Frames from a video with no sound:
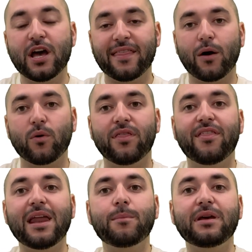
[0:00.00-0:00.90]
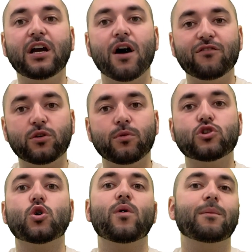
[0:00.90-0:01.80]
that would then be comfortable
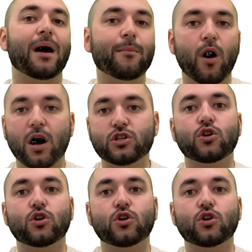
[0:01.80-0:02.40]
showing my boss